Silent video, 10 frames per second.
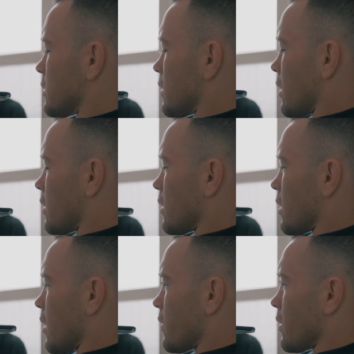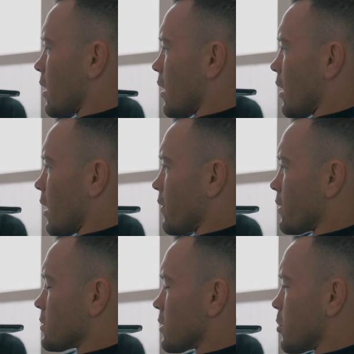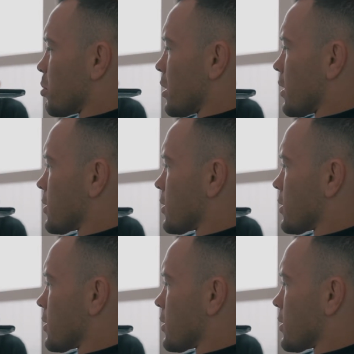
Yeah, I, th I think it's a good play.